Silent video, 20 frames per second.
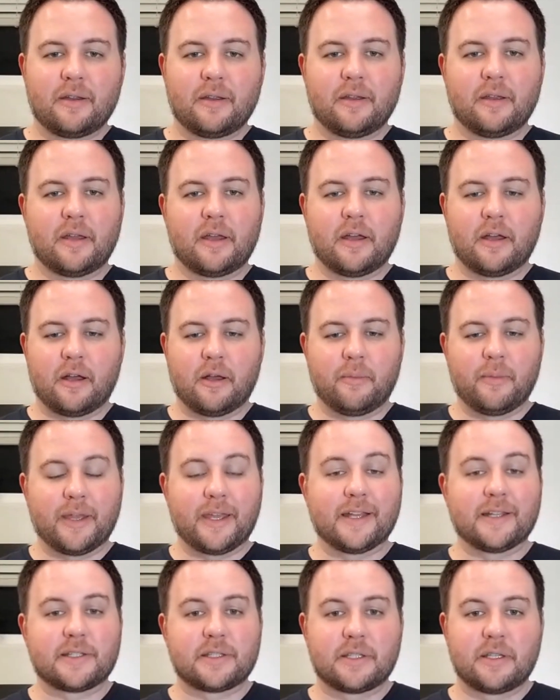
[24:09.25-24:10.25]

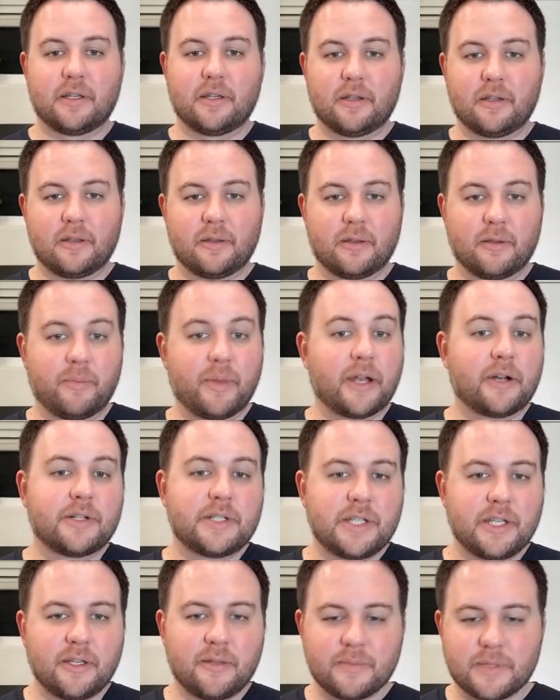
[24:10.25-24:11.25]
against the better
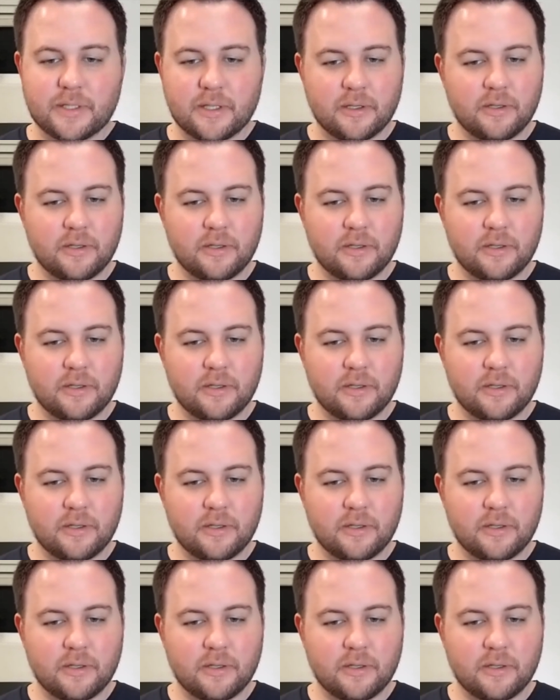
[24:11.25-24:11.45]
teams.